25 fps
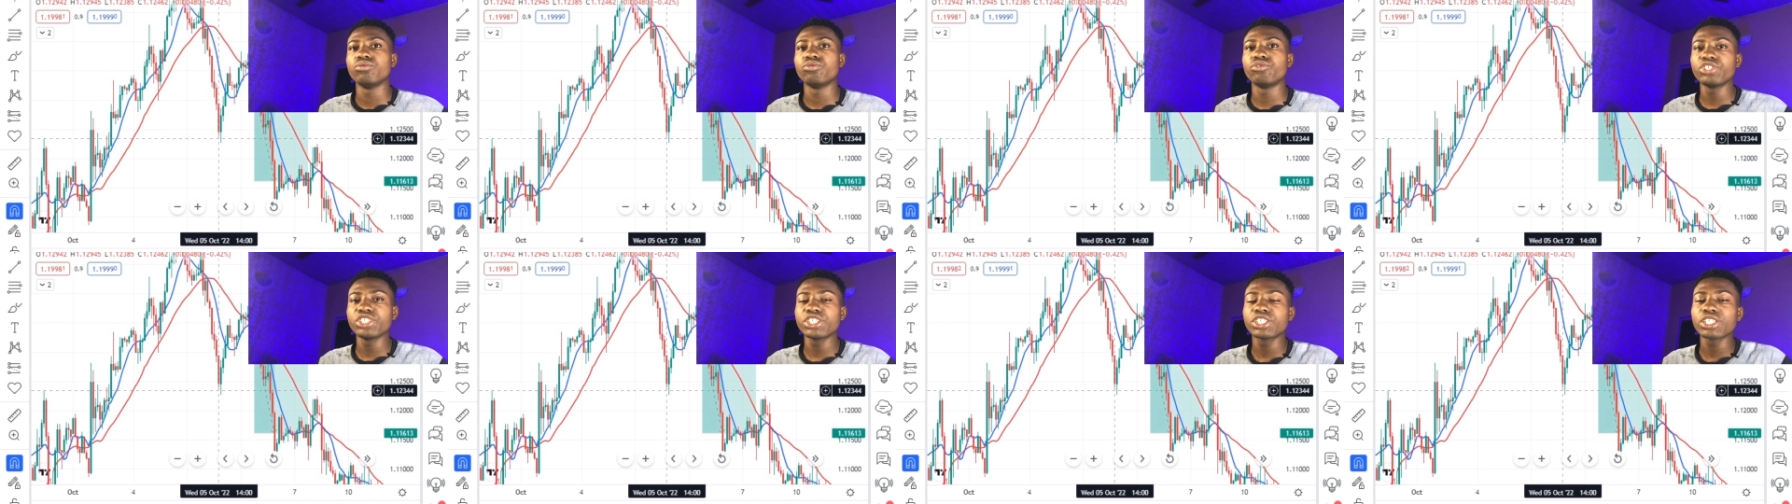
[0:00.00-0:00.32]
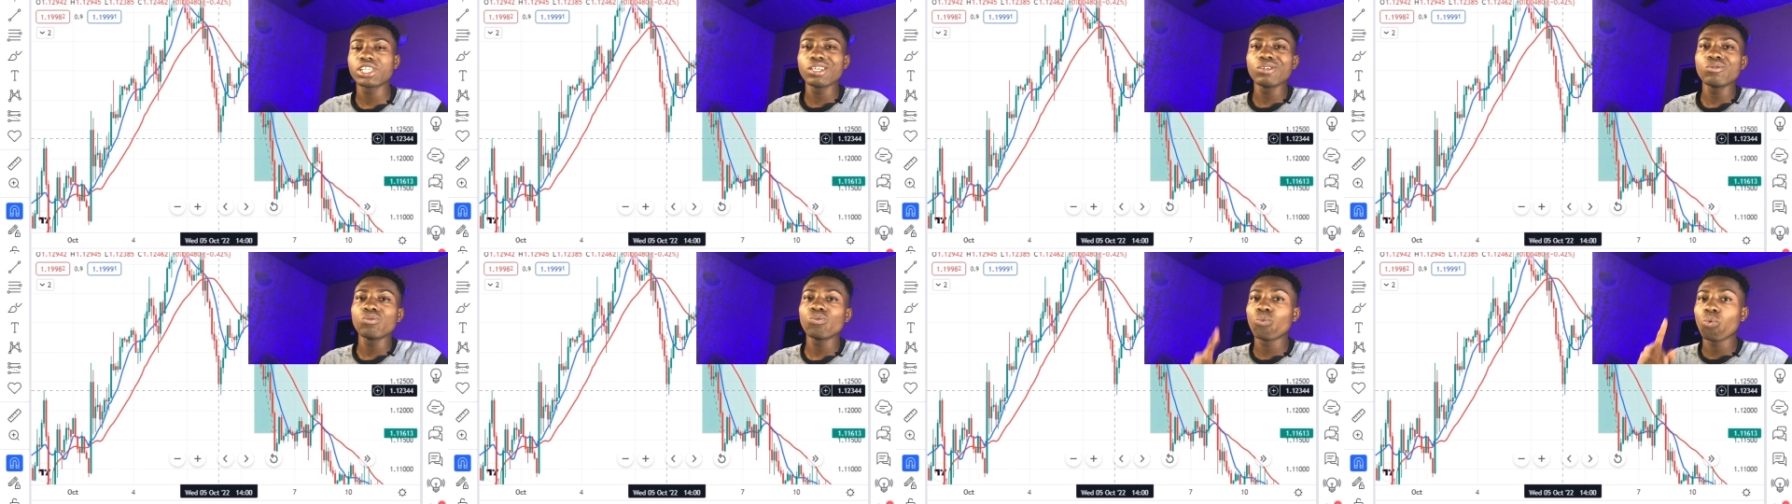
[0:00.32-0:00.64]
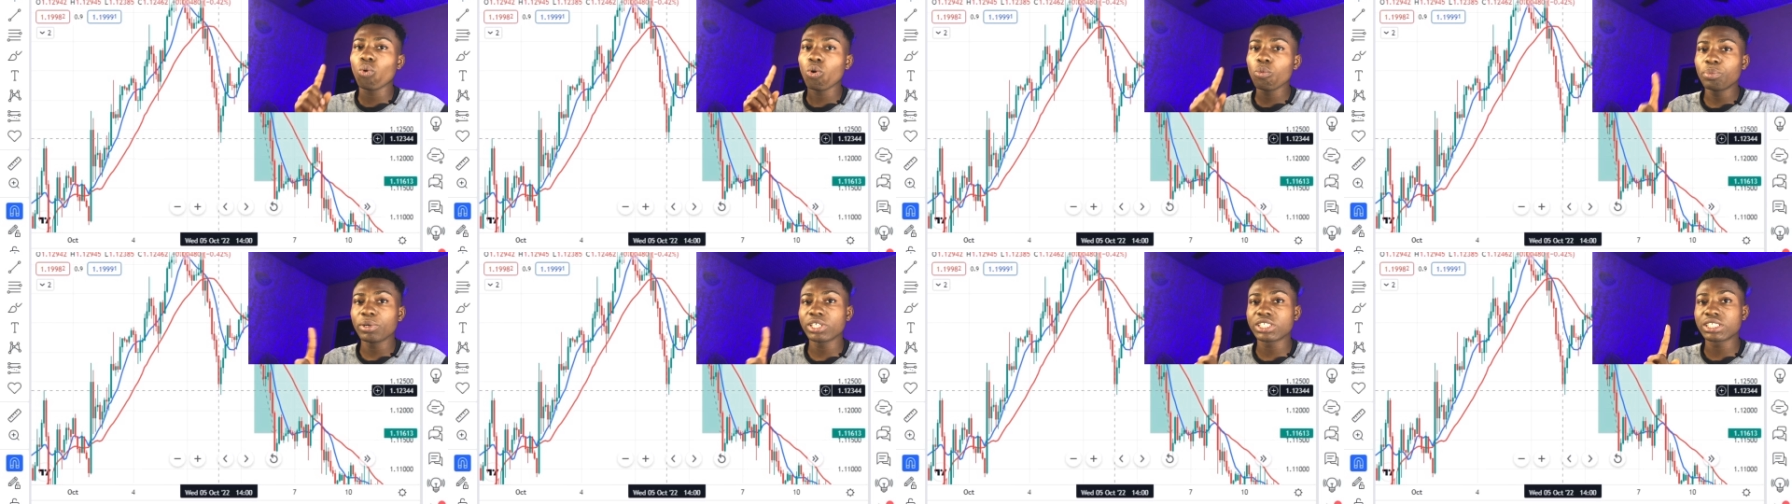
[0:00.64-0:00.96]
risking
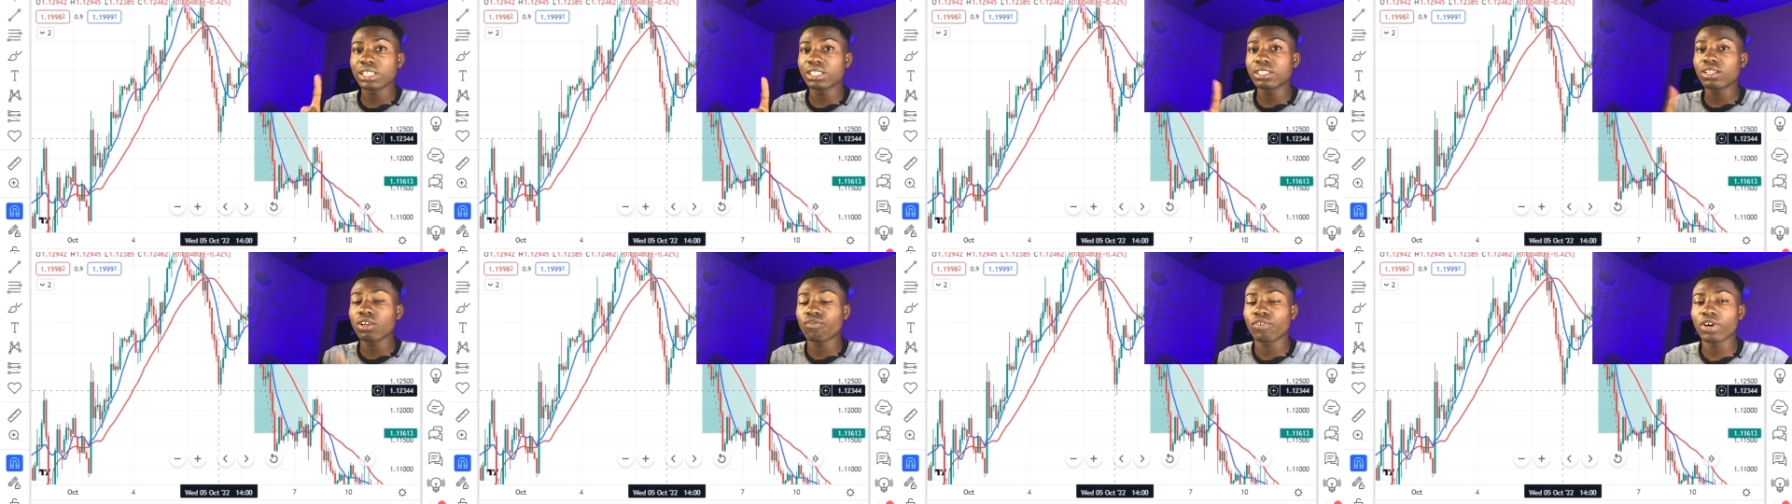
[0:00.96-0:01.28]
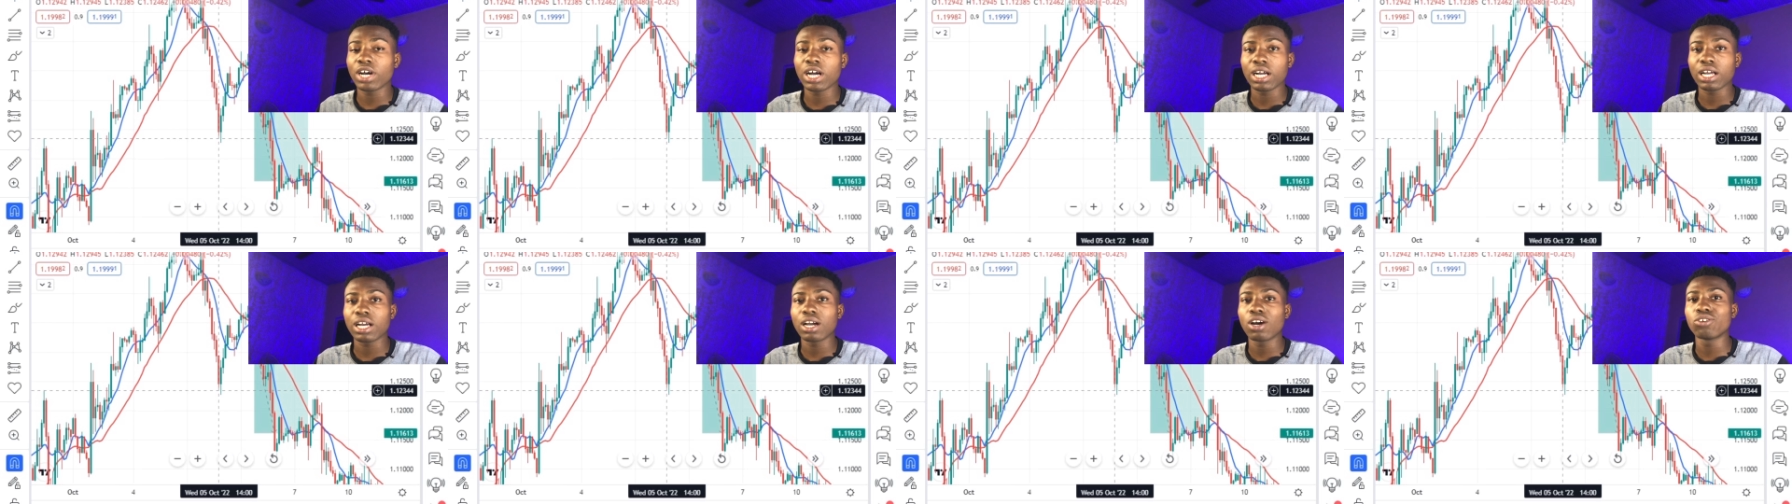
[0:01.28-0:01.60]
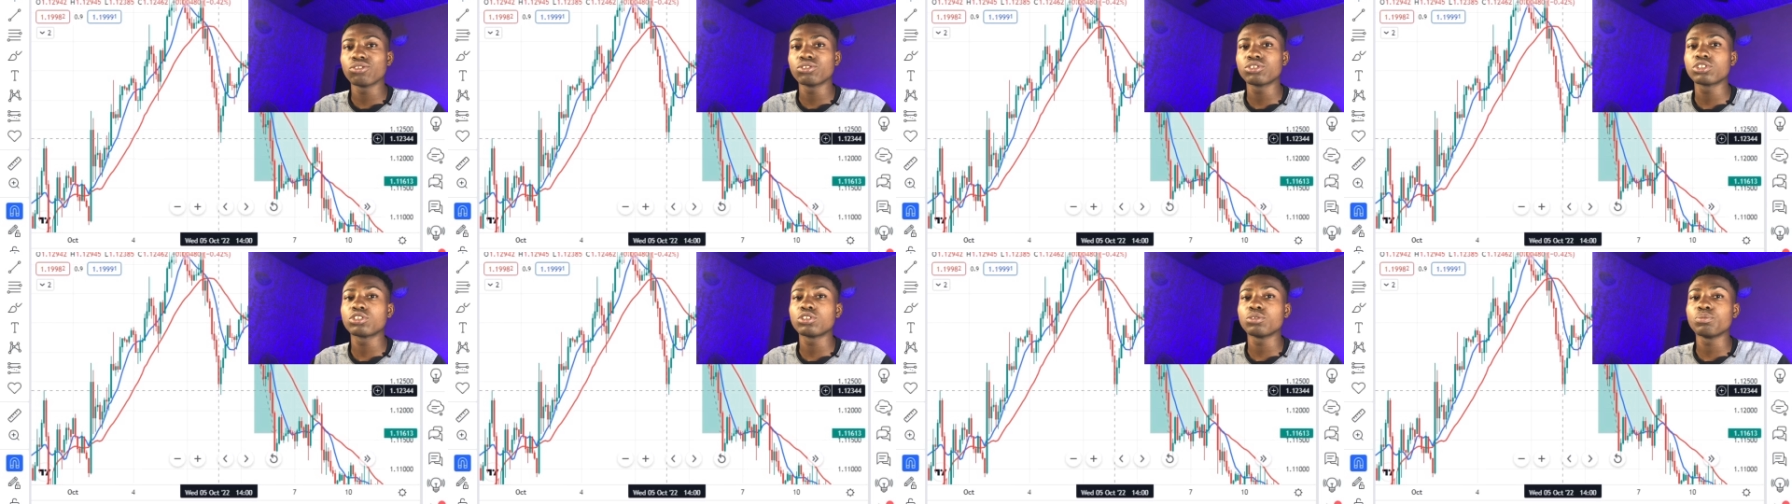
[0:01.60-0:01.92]
one percent of our
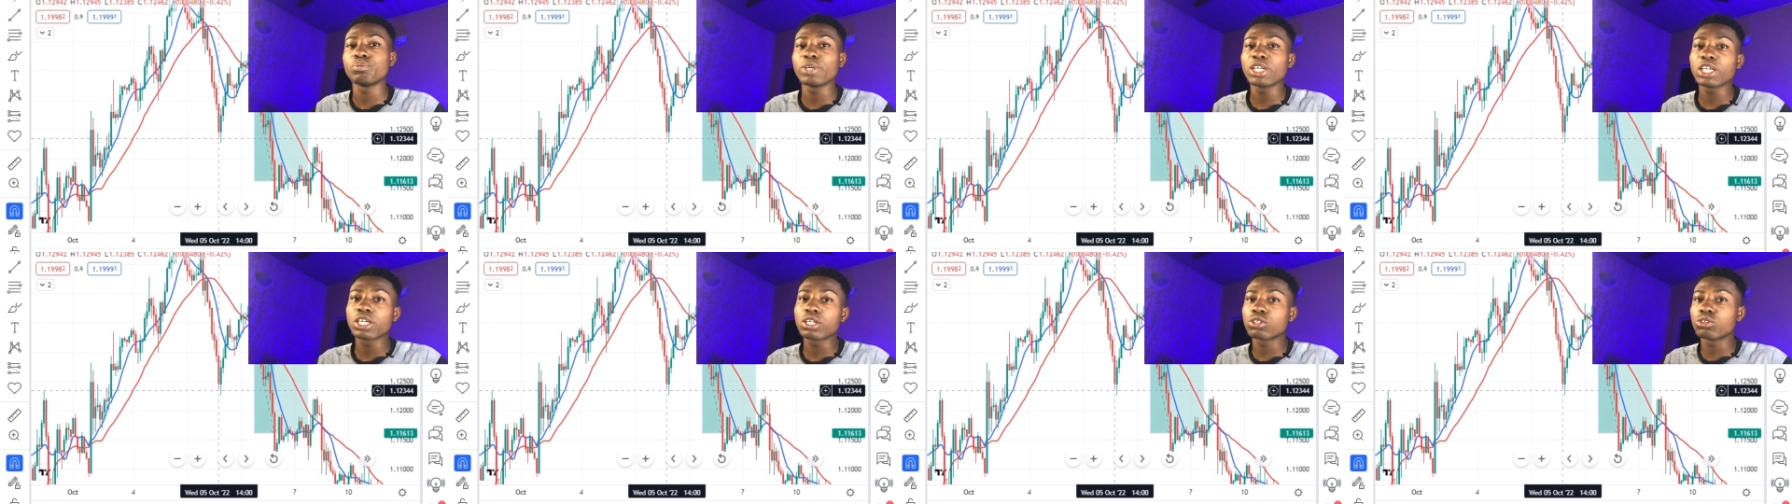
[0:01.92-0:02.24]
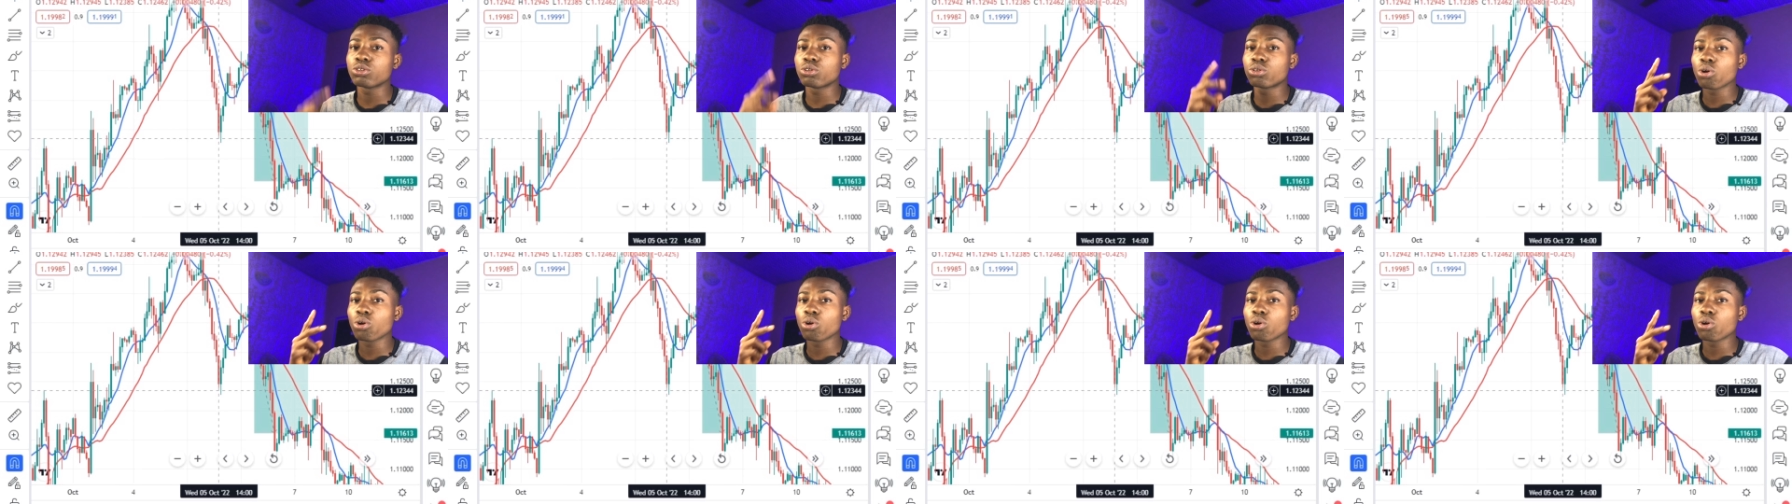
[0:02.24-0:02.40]
accounts to make